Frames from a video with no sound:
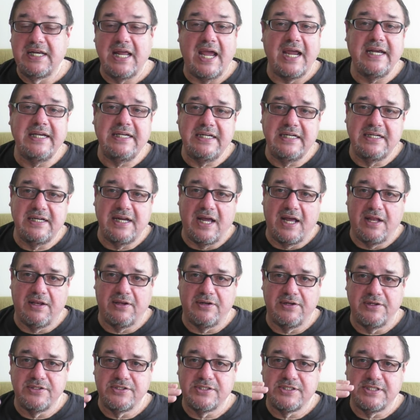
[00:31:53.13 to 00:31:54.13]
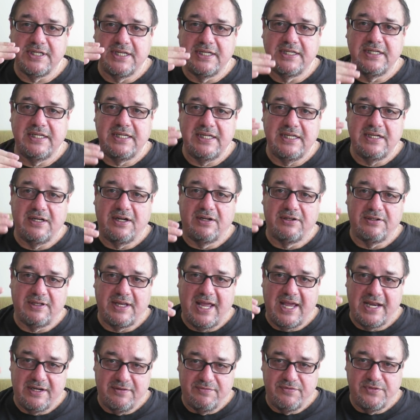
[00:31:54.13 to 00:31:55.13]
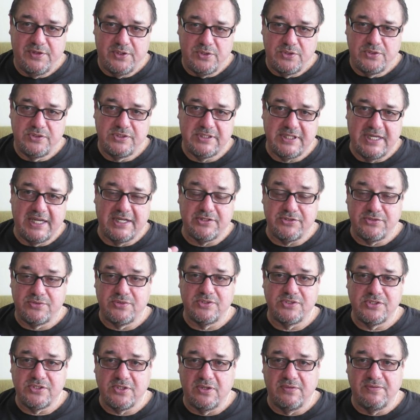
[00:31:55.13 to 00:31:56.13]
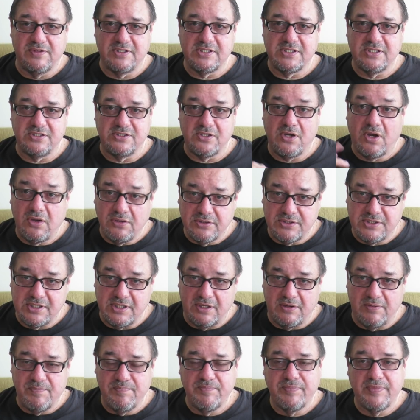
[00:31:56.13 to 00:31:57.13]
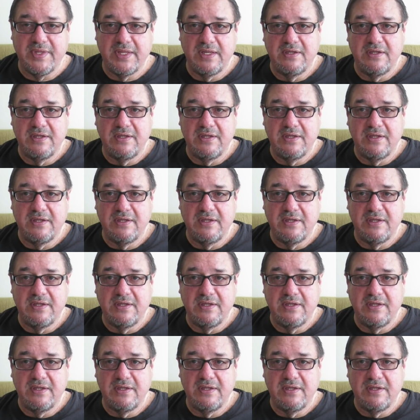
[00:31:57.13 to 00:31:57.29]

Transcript: $90 and get a lot of those extra services also.